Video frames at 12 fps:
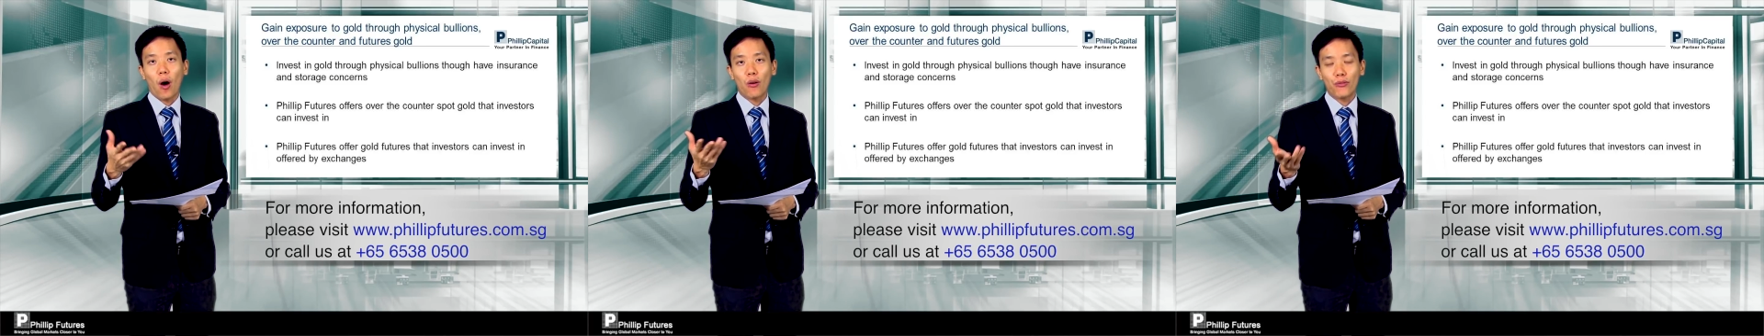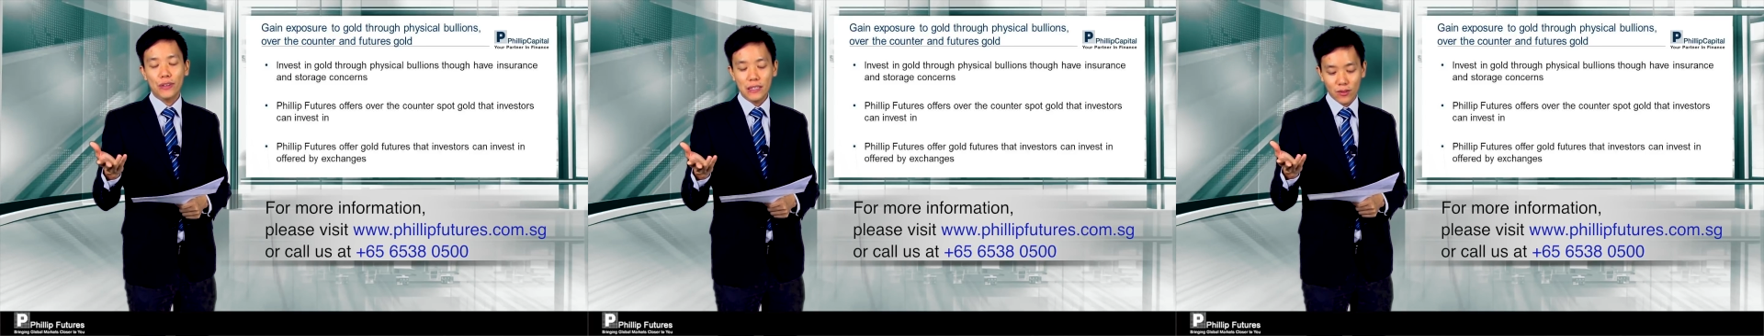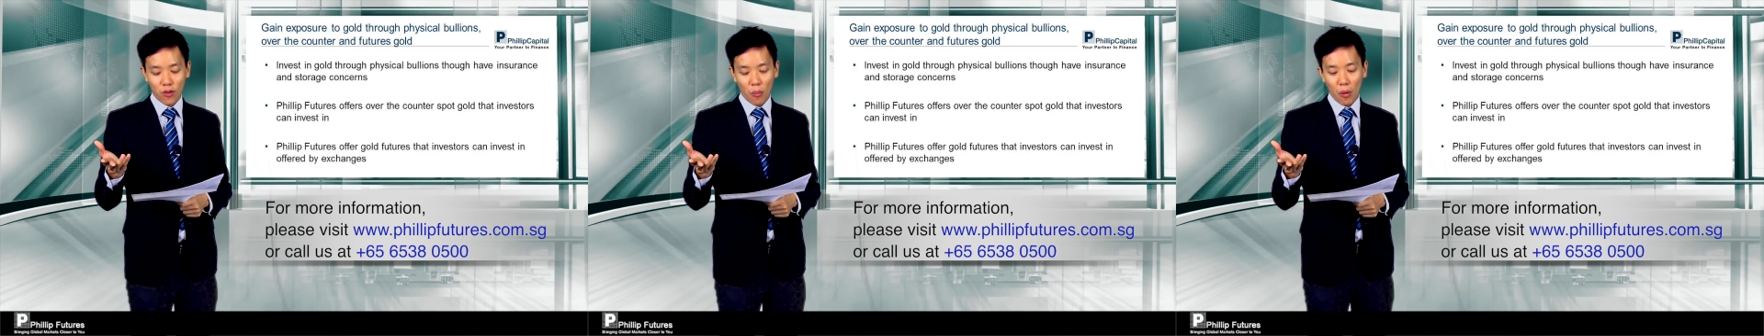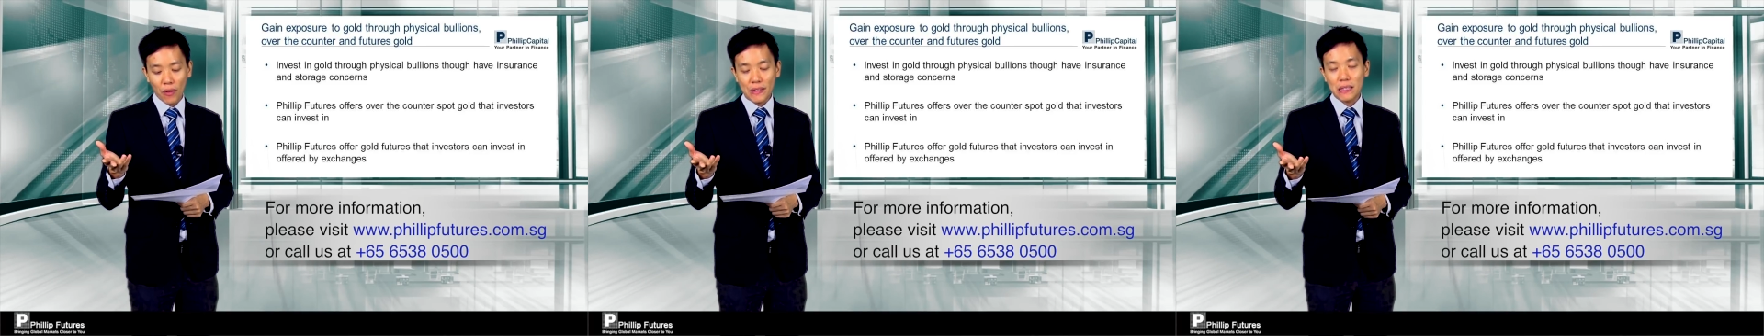office for
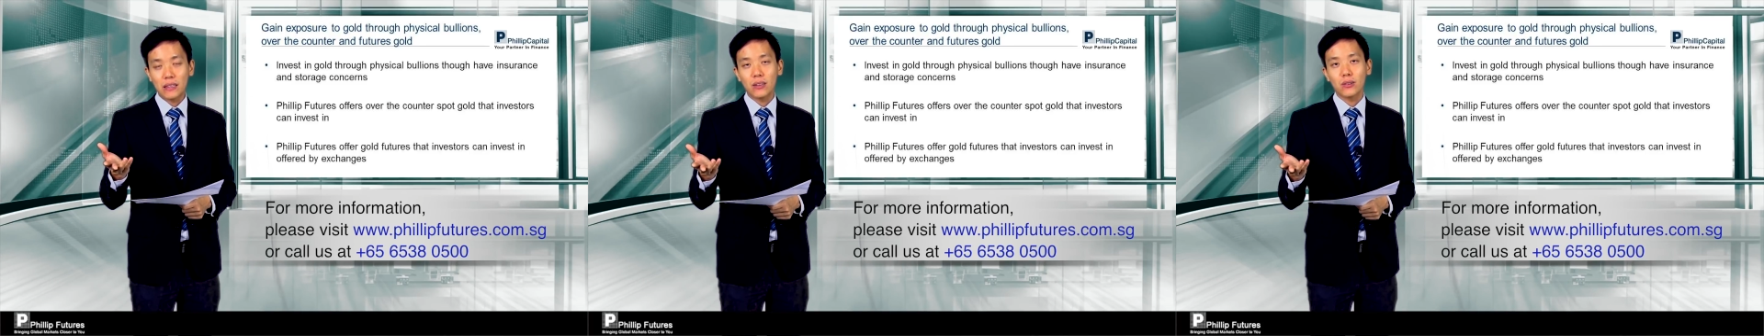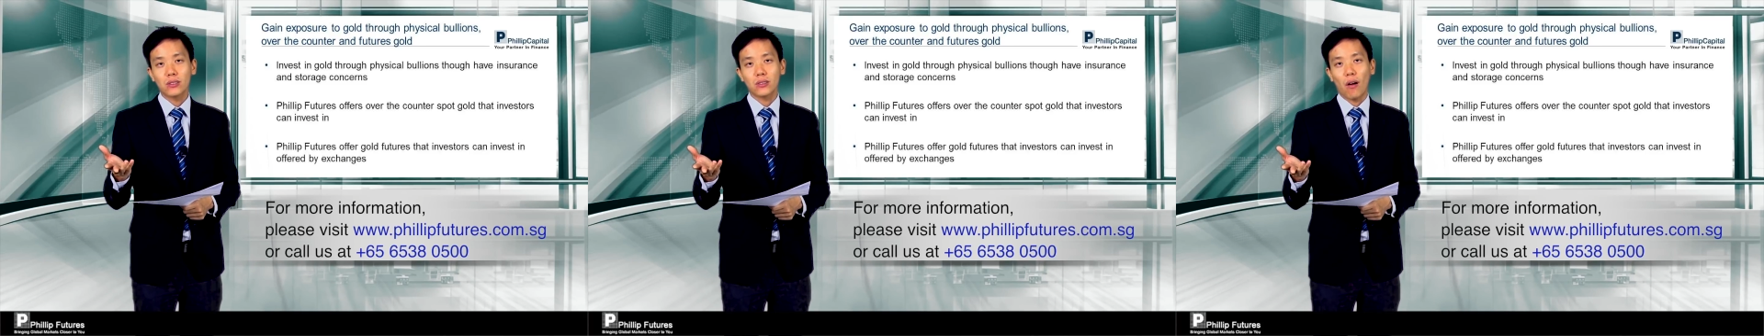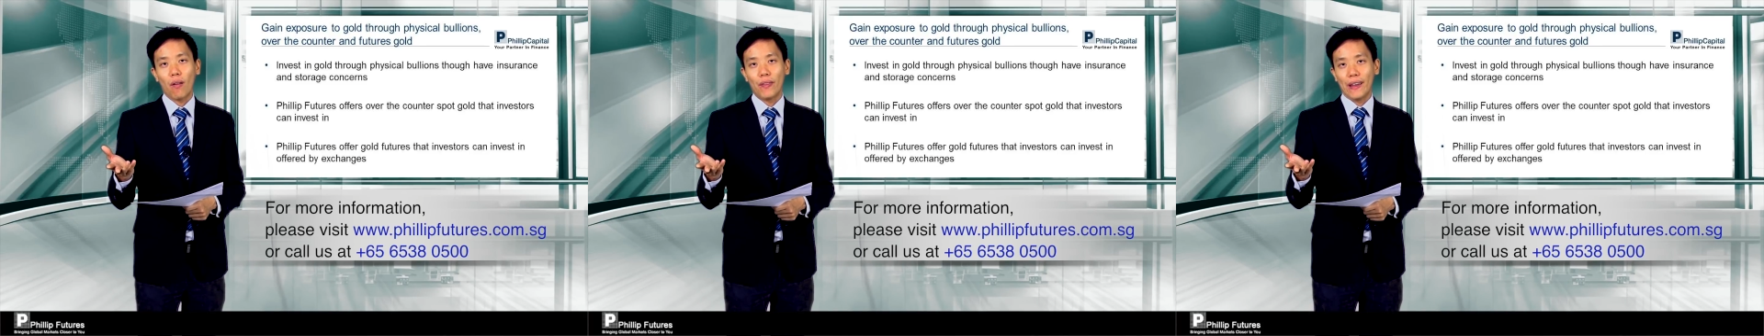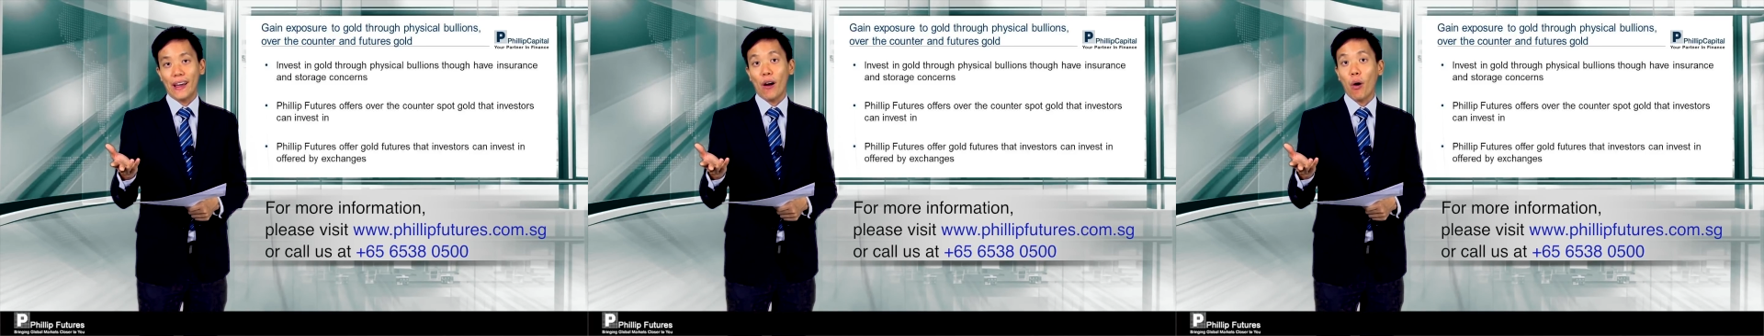more details on
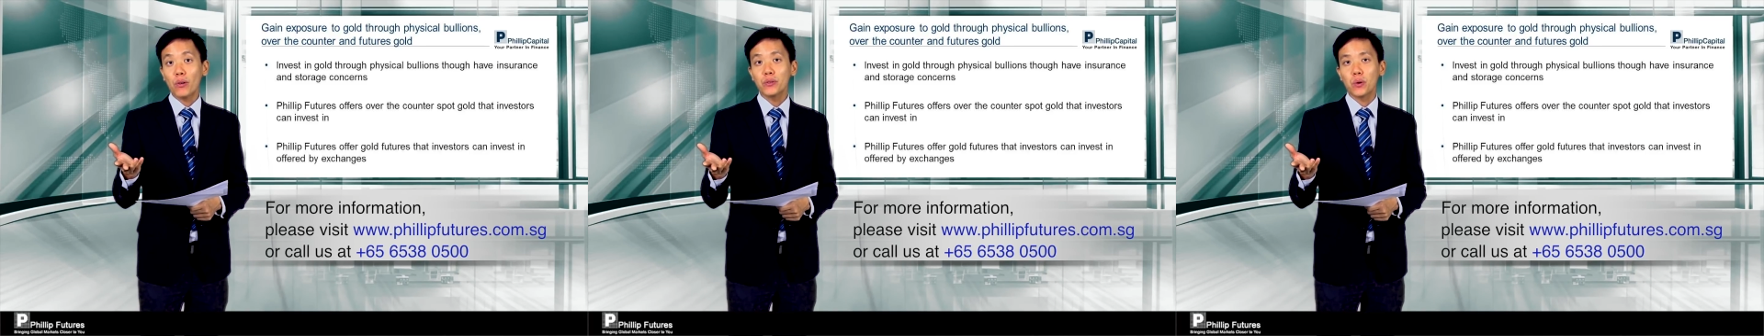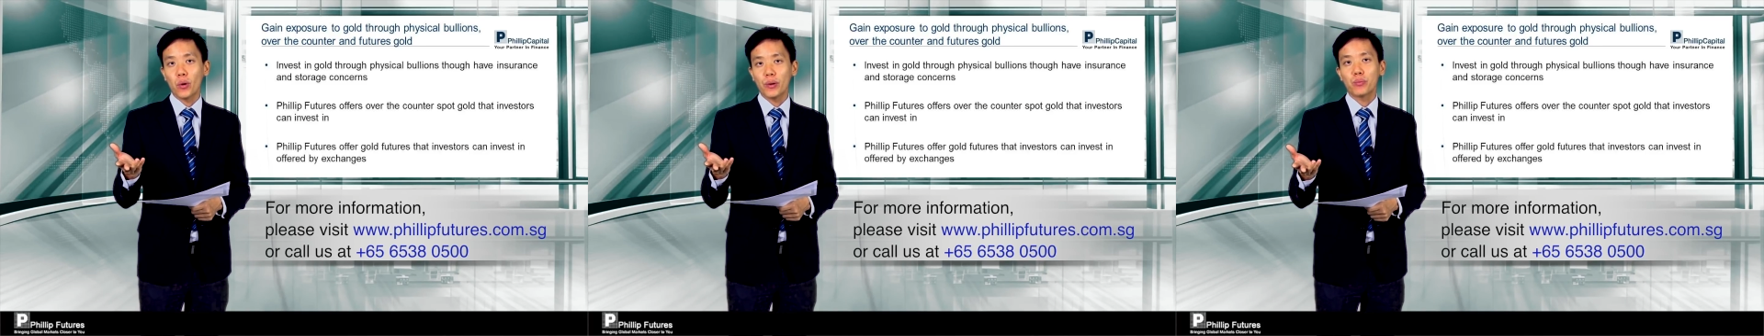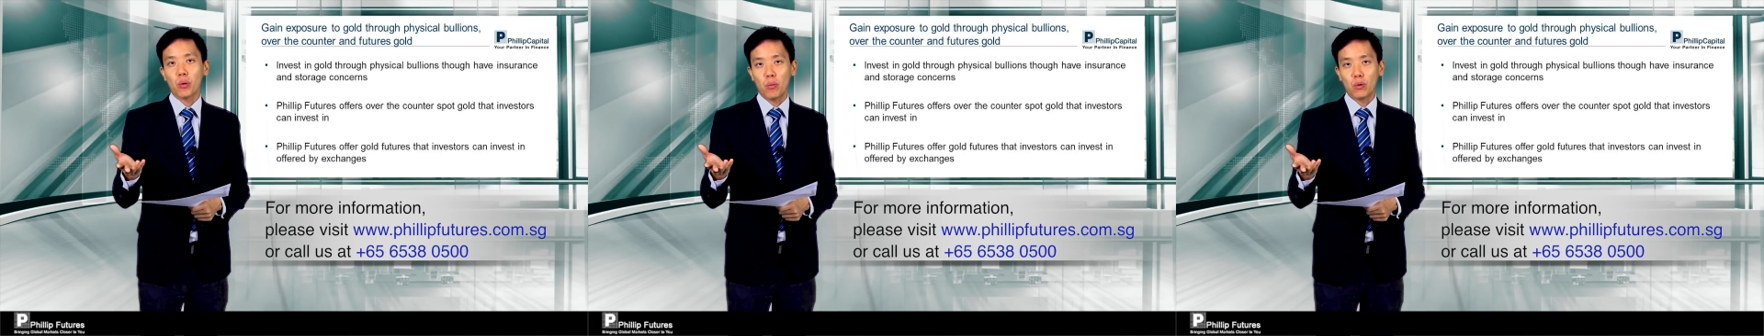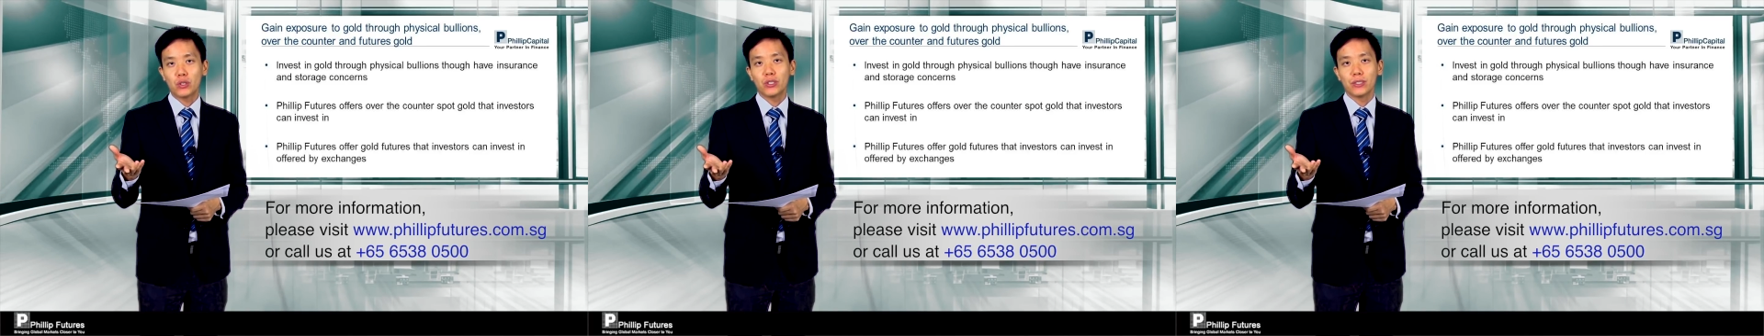their ongoing
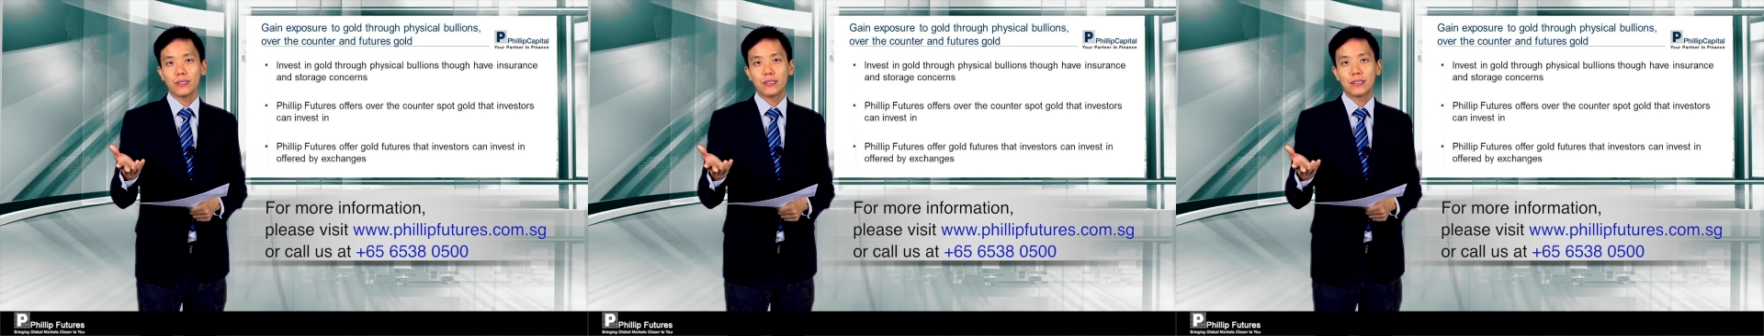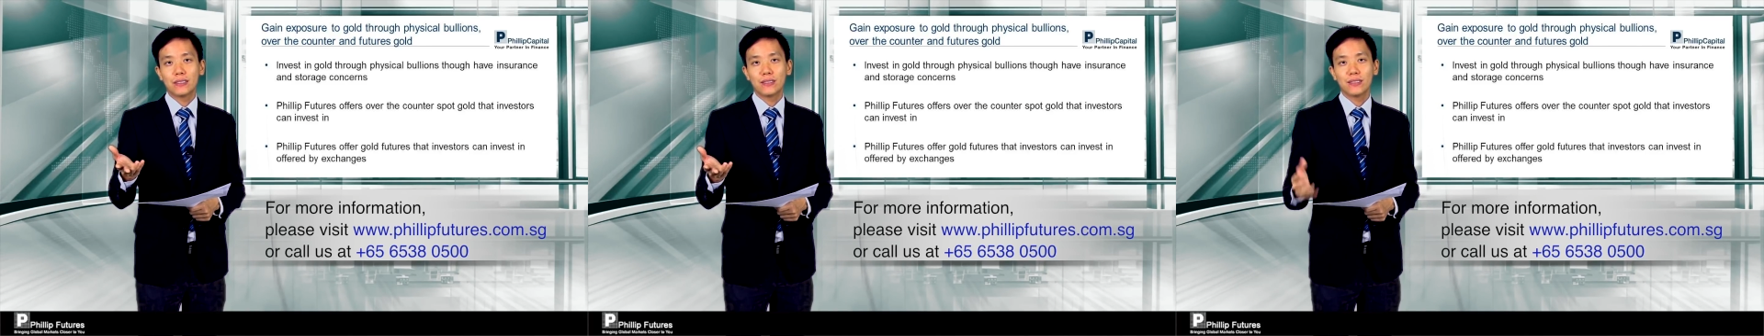promotions.